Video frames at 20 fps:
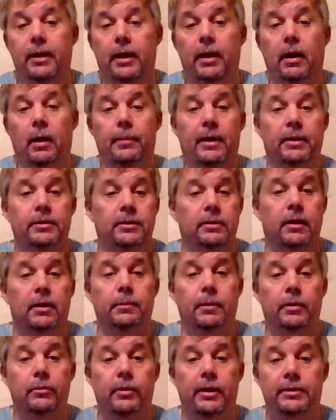to come outside
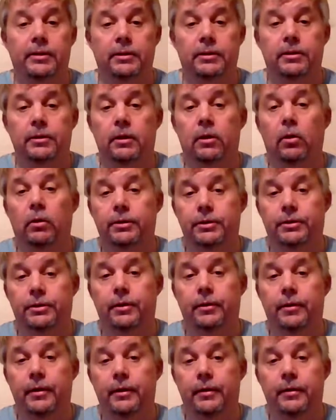my residence on August
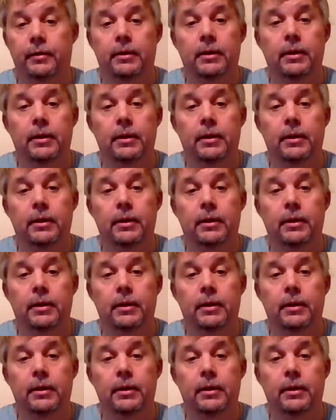30th